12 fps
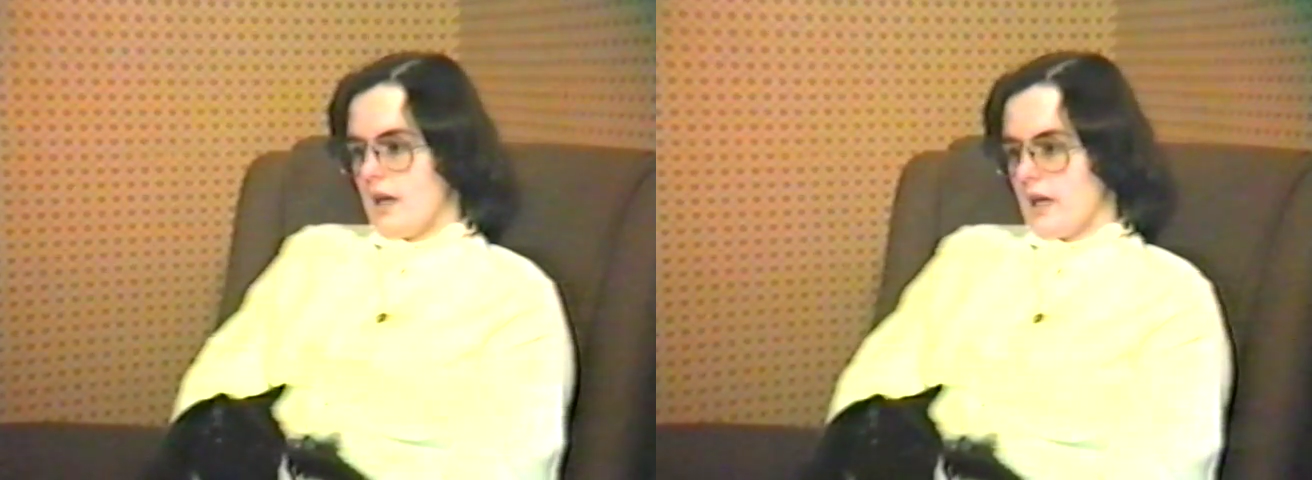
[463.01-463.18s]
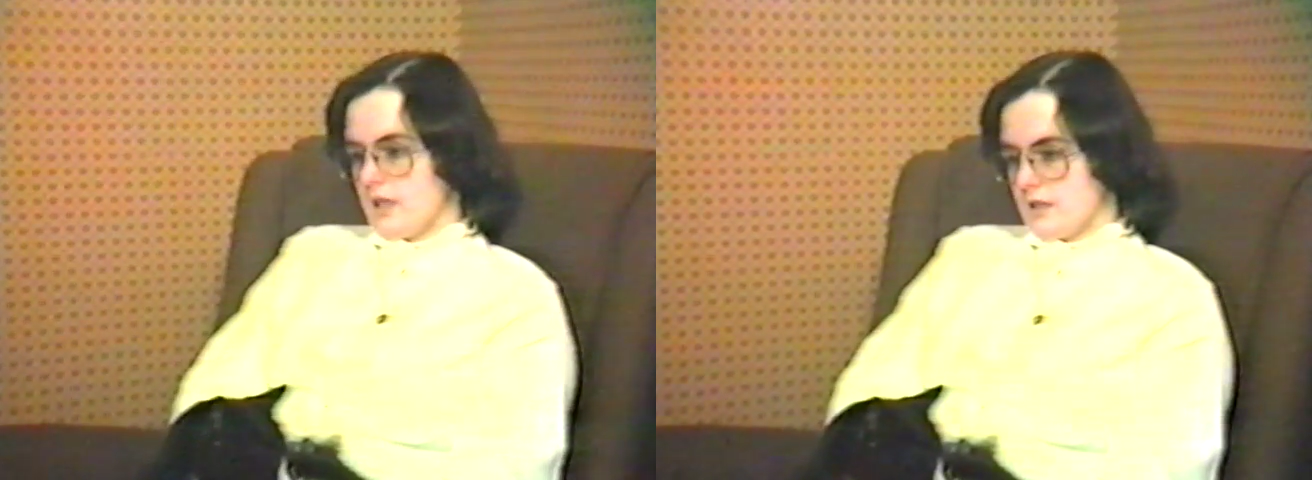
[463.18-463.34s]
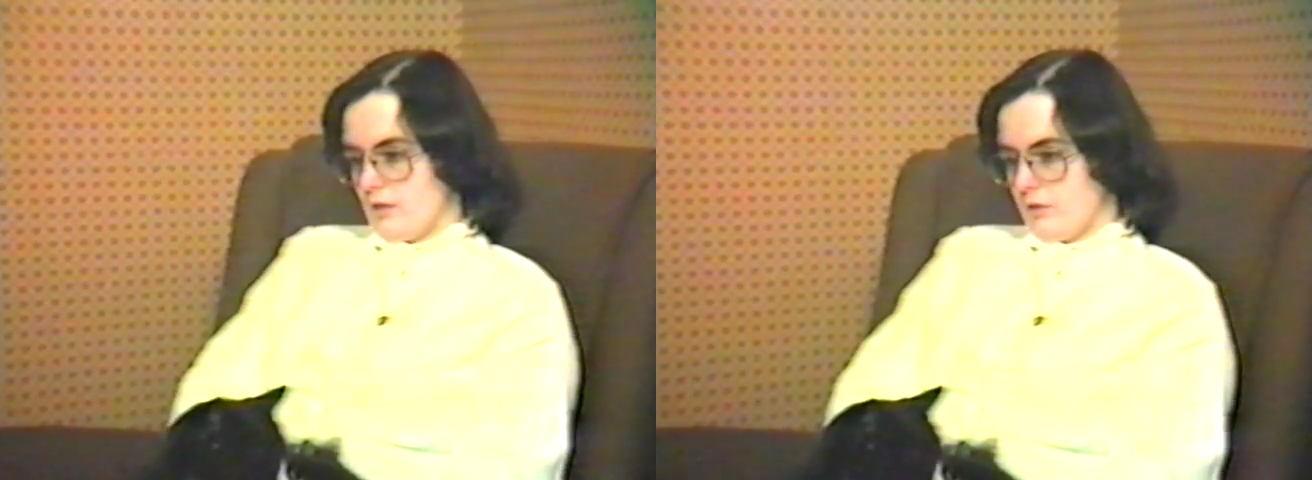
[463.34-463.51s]

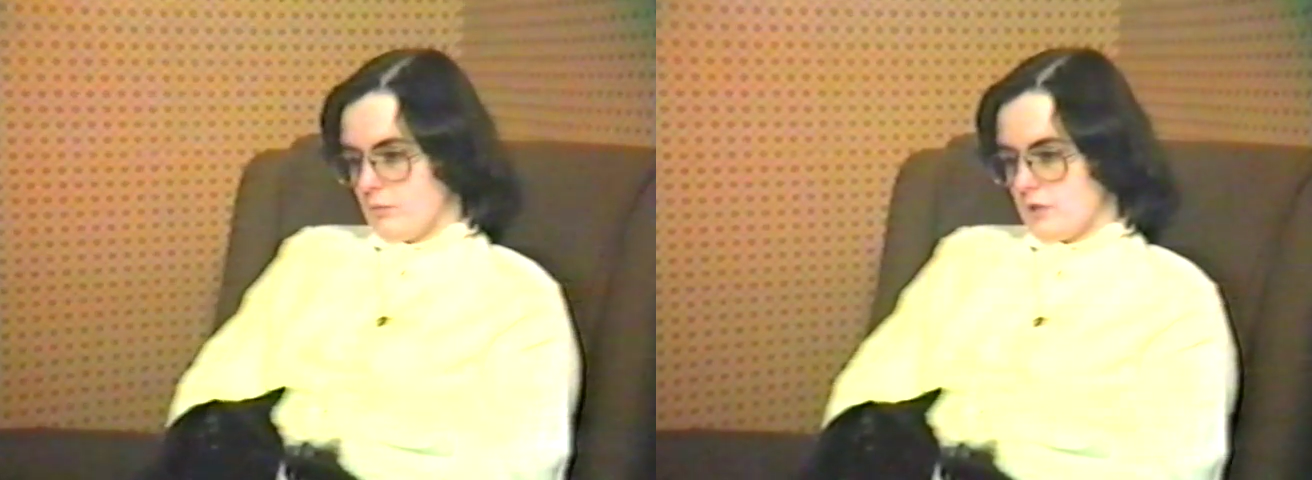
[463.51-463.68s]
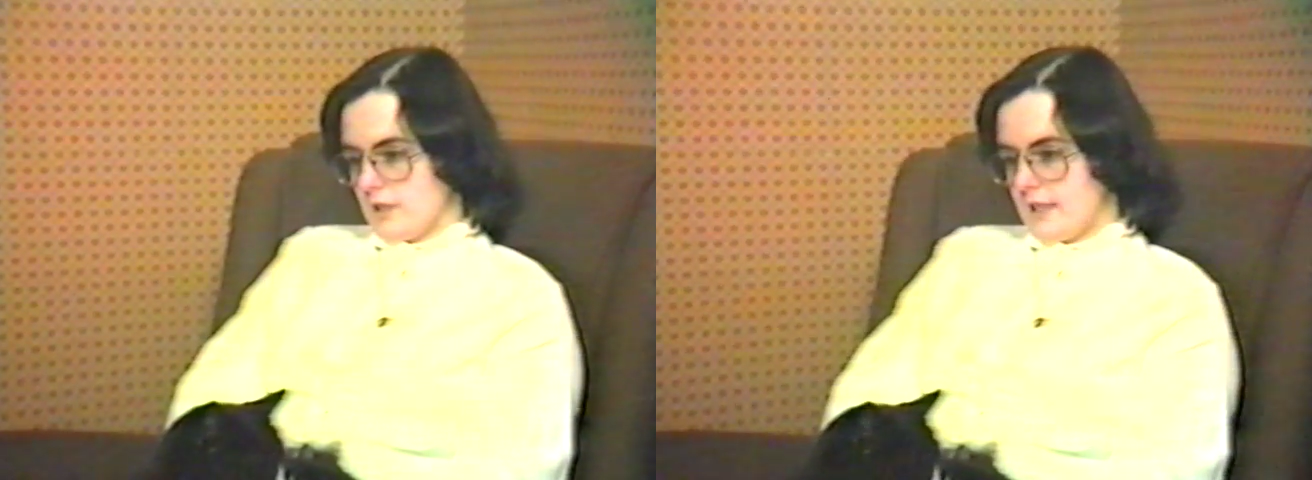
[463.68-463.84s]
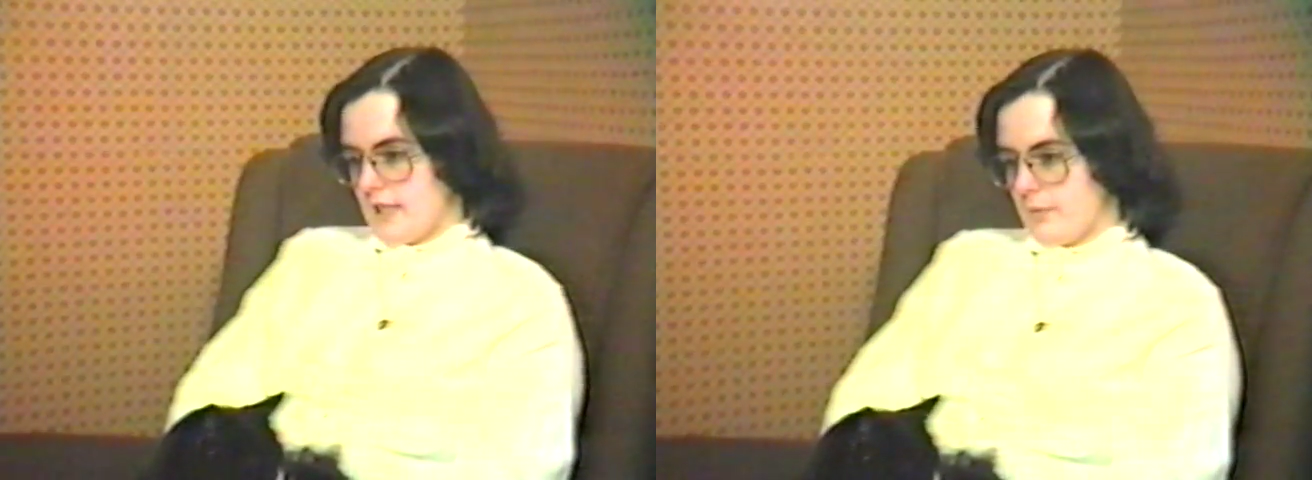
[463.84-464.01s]
and told them
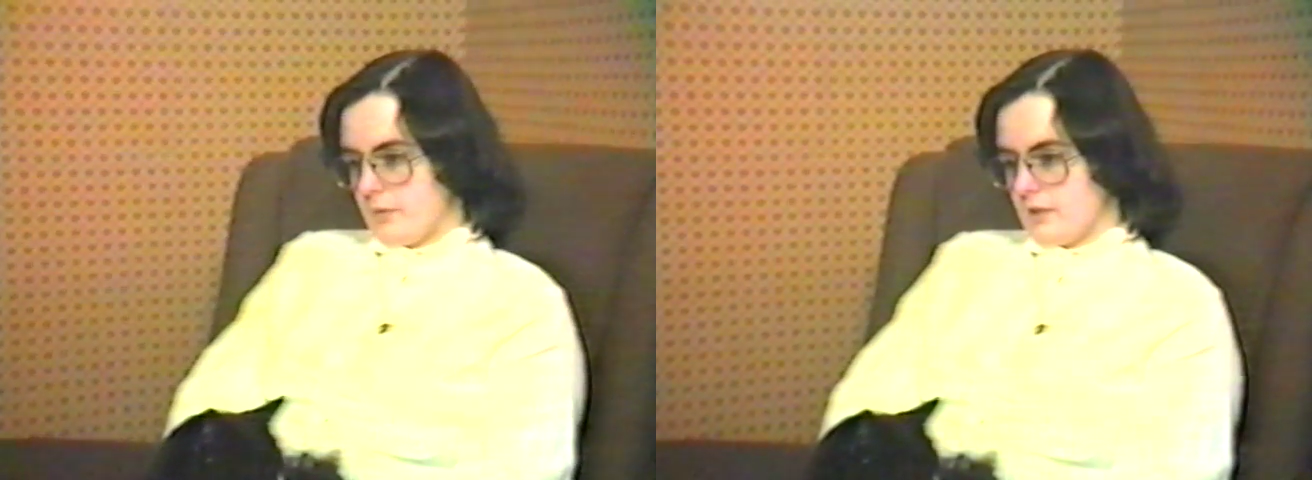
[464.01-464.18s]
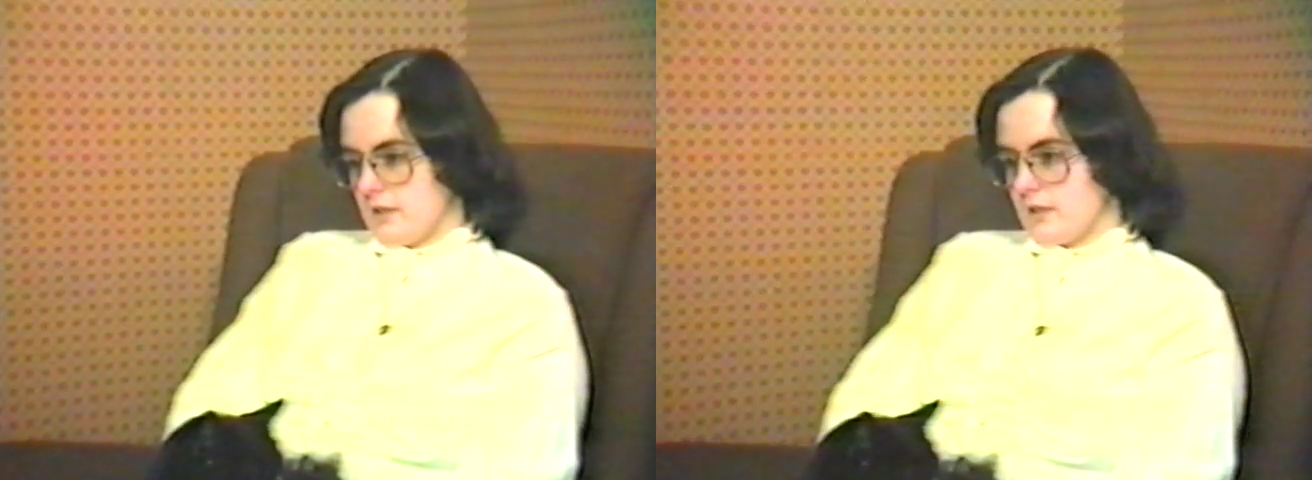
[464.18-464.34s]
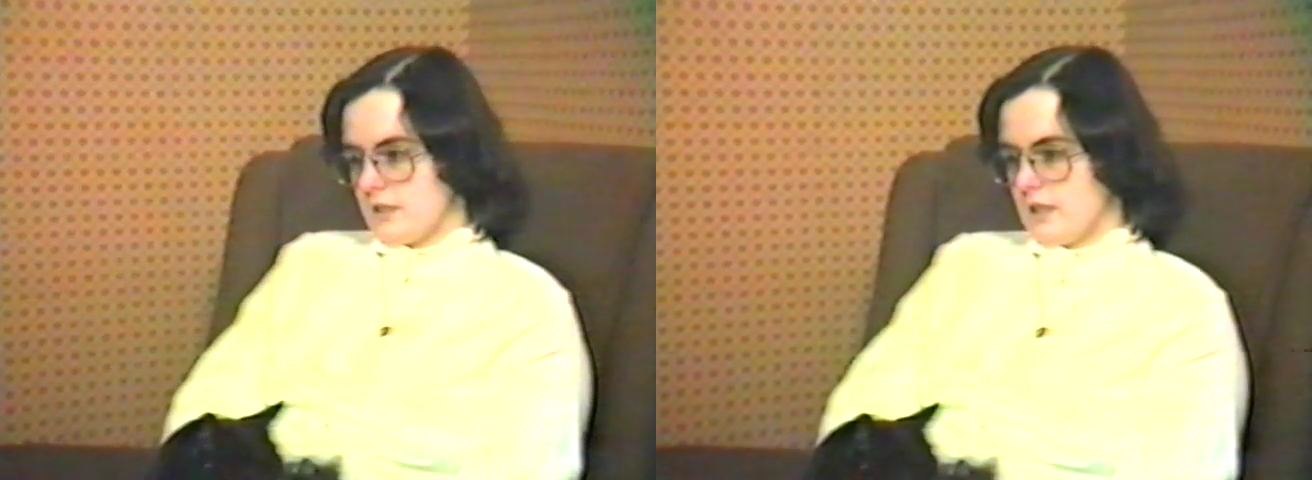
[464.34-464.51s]
what had
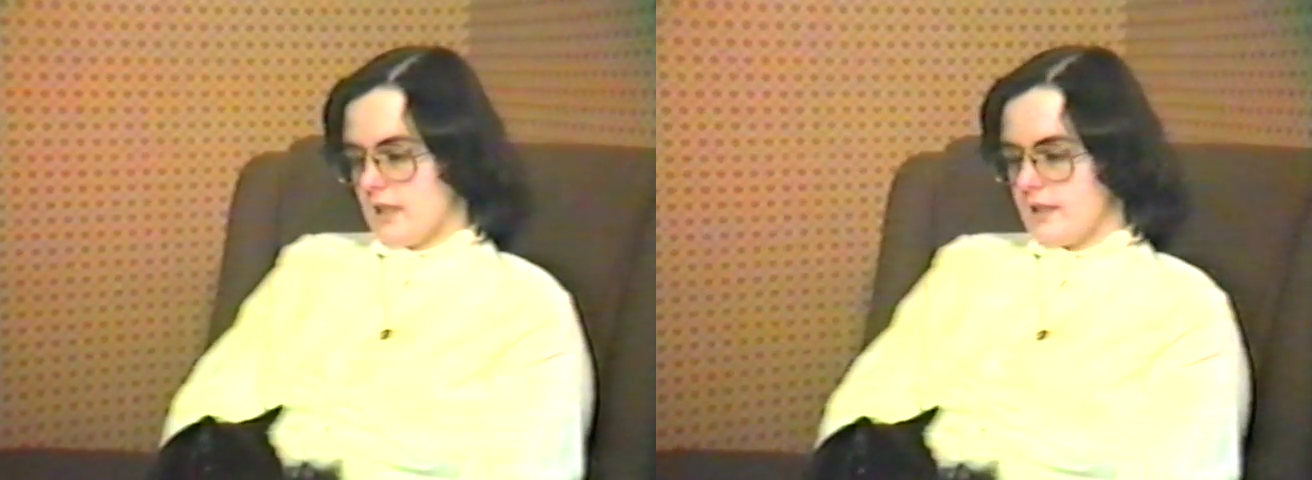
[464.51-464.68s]
happened,